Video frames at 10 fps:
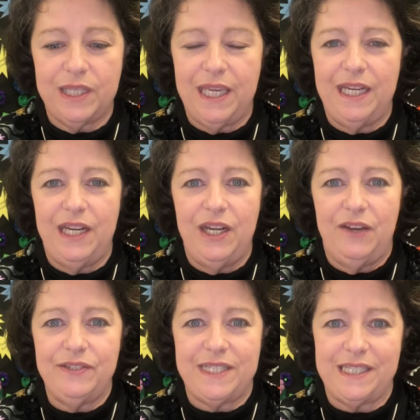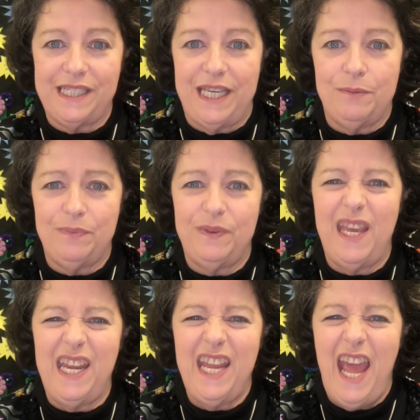get enough sleep,
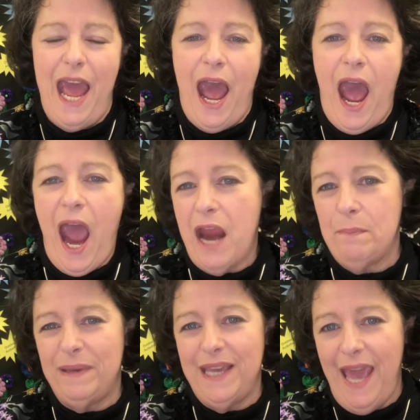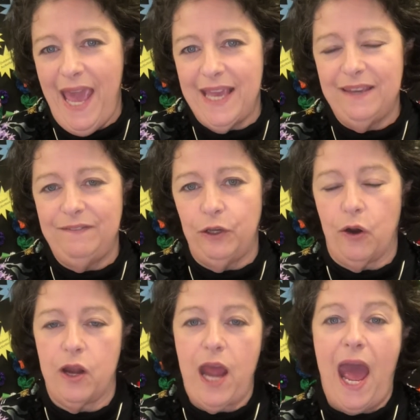then our behavior
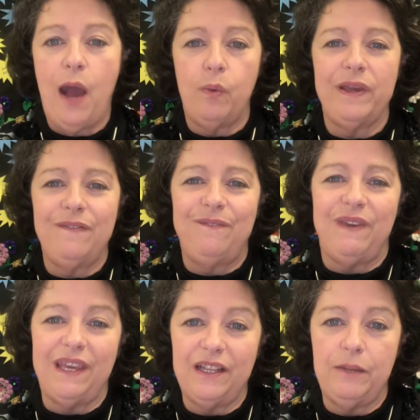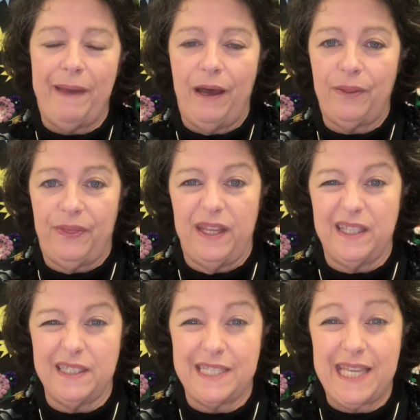and how we feel about
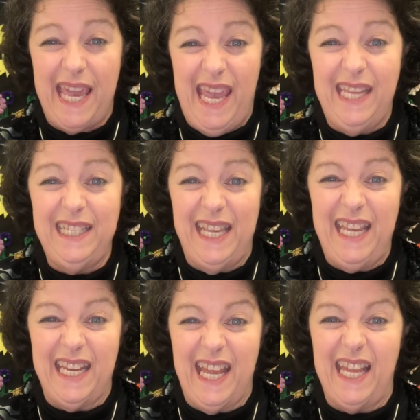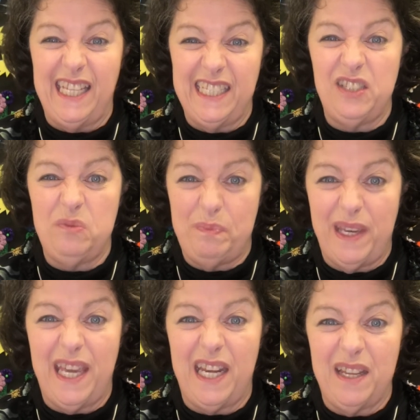things can get a little
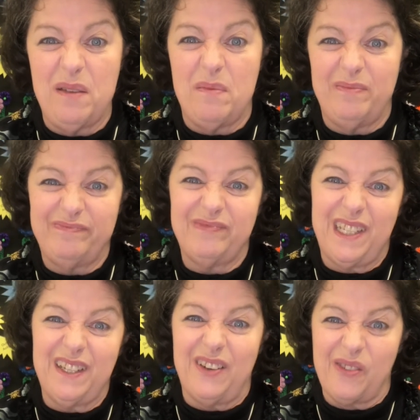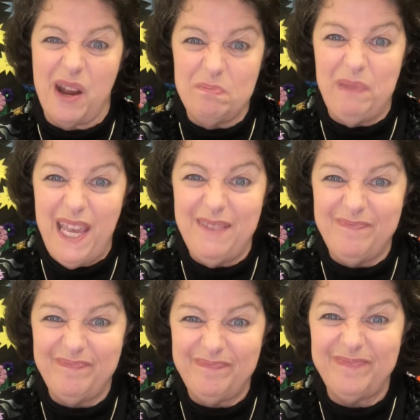bit grumpy.
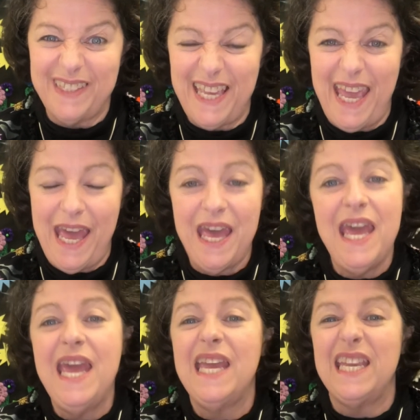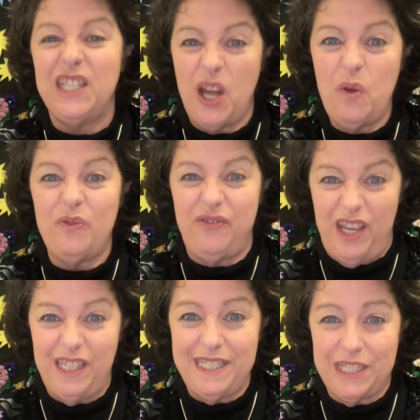Yeah, you don't
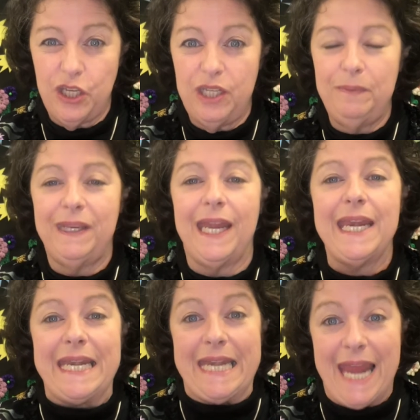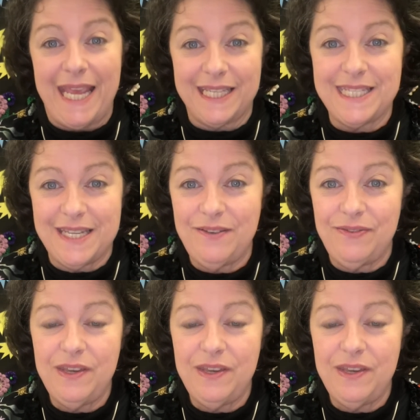feel as good, get negative.